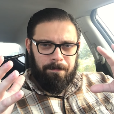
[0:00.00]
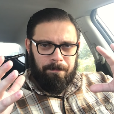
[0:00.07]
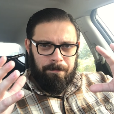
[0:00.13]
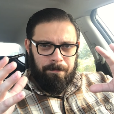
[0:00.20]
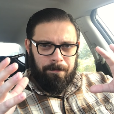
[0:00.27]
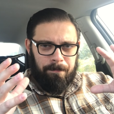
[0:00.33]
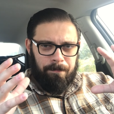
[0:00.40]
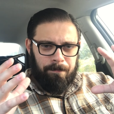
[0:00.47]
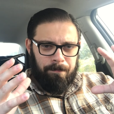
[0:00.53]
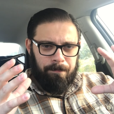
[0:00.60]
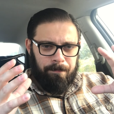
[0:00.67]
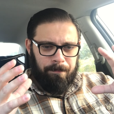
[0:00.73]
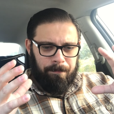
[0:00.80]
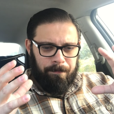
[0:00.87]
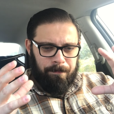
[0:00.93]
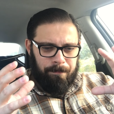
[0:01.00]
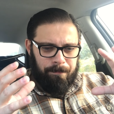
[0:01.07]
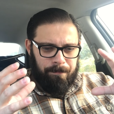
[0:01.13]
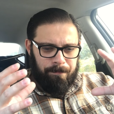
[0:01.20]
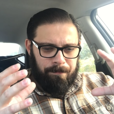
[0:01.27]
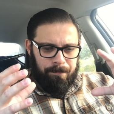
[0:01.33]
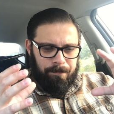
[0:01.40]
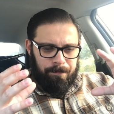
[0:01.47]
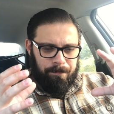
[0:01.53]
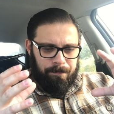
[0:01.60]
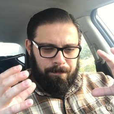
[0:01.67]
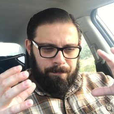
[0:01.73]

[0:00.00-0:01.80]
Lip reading: [no speech]